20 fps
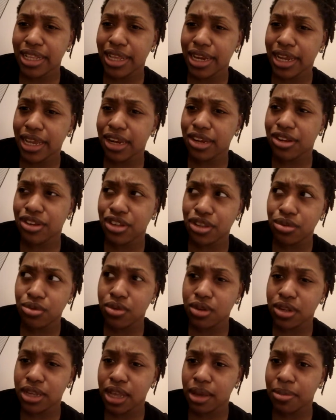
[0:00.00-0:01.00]
they kind of just
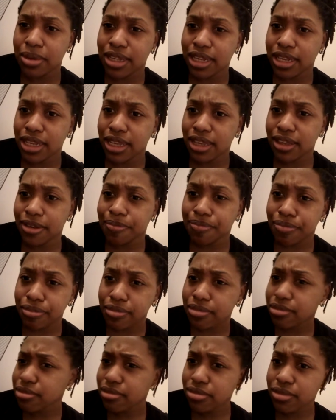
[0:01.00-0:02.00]
threw the zombies at the end
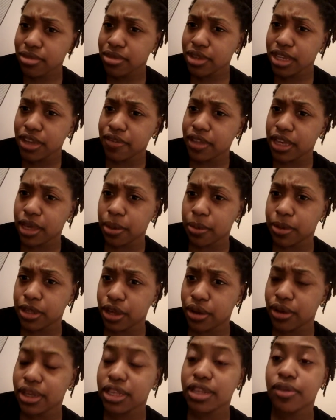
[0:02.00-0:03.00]
of the
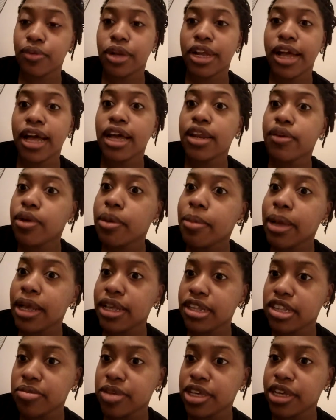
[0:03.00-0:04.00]
episode. It kind of
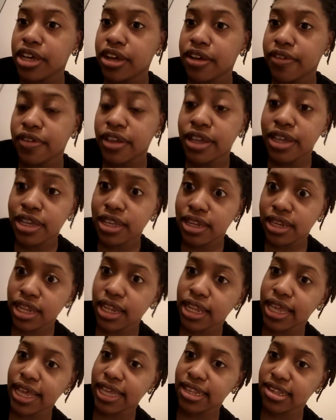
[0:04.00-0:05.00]
reminds me of the
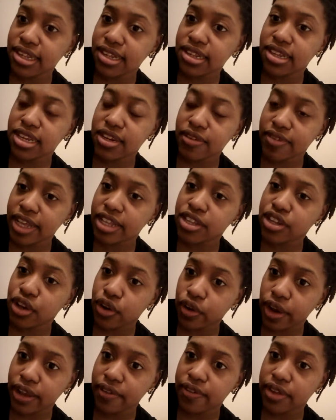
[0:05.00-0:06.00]
last season of That's
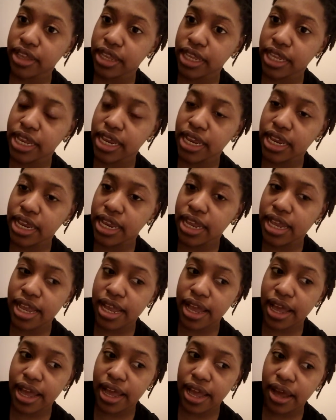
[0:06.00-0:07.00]
So Raven.
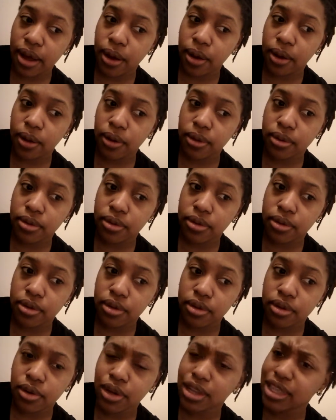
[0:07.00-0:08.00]
Or
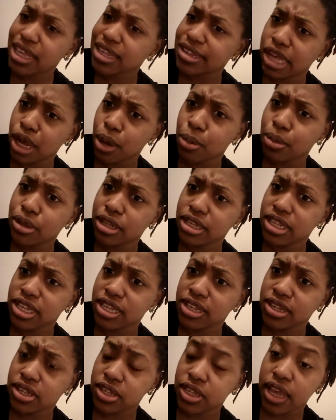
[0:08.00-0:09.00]
the last couple of
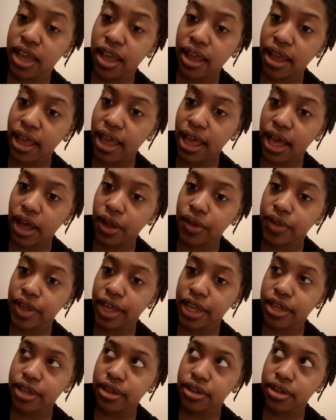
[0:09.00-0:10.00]
seasons, how,
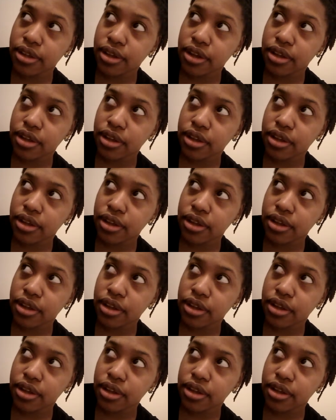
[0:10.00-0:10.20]
like,